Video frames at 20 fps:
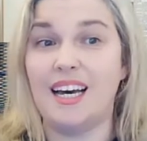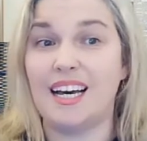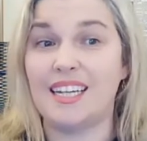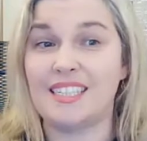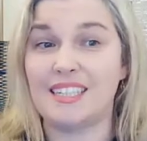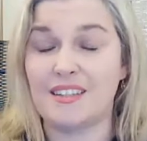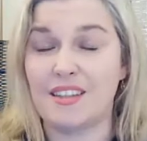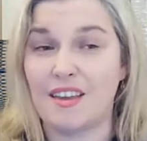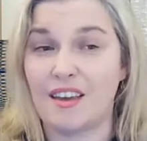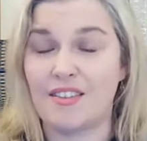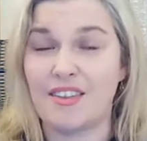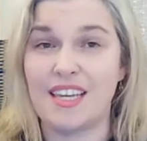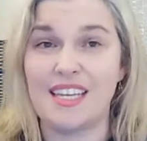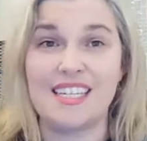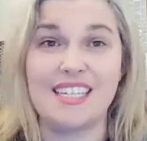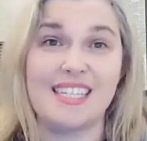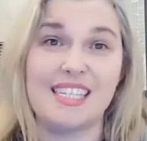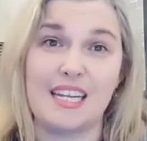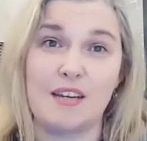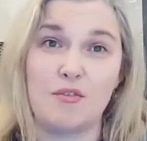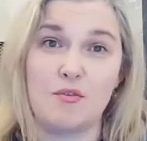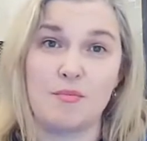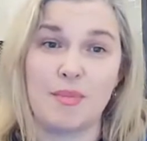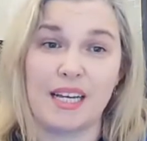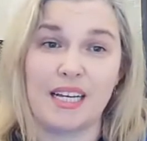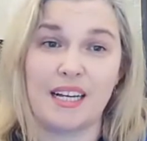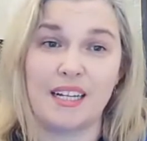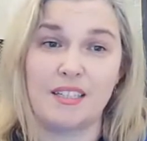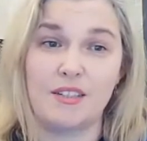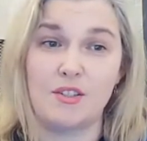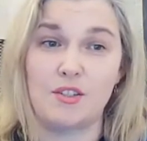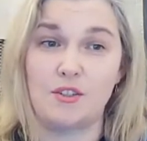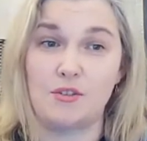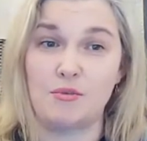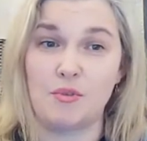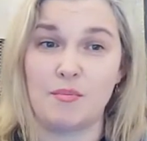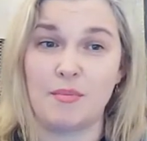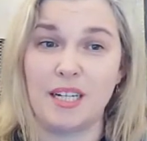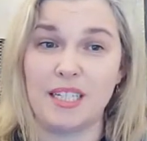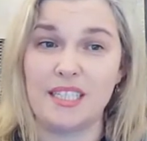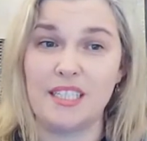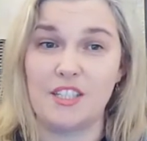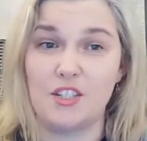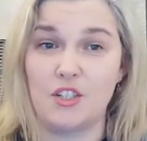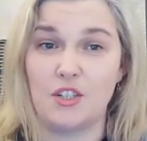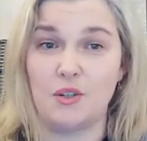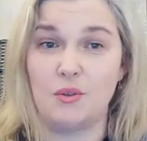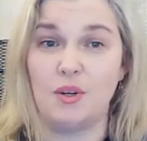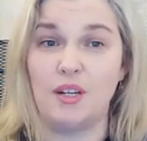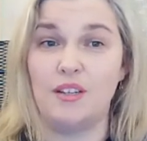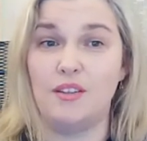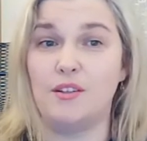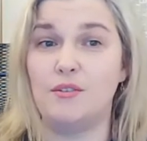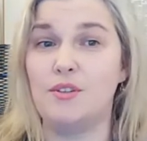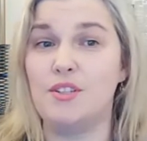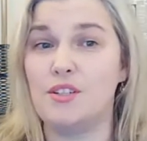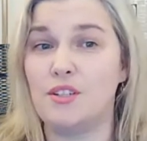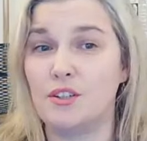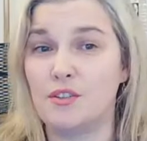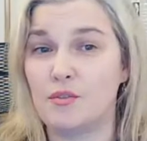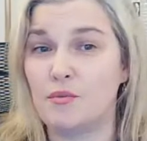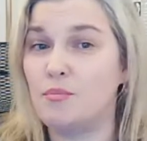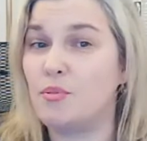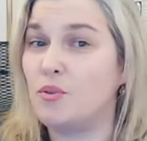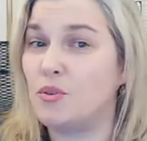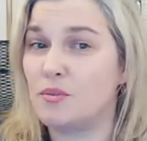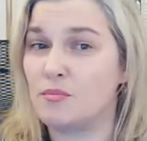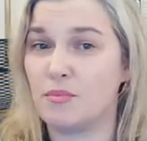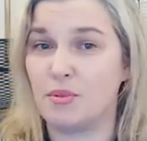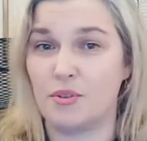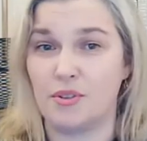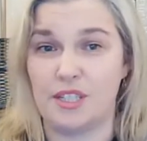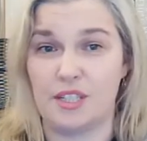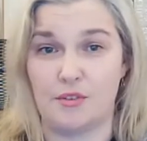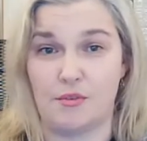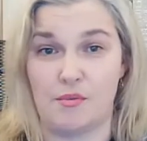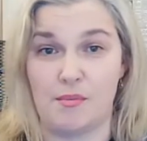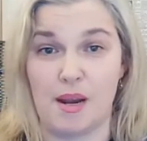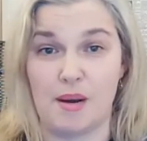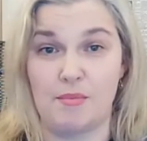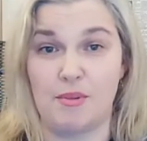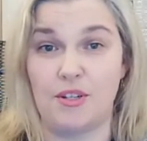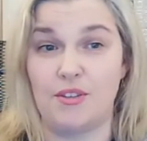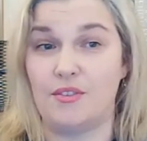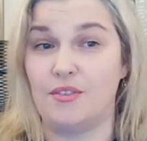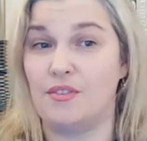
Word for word: And I, I, think, as David McAllister reminded you, there is another important point to remember.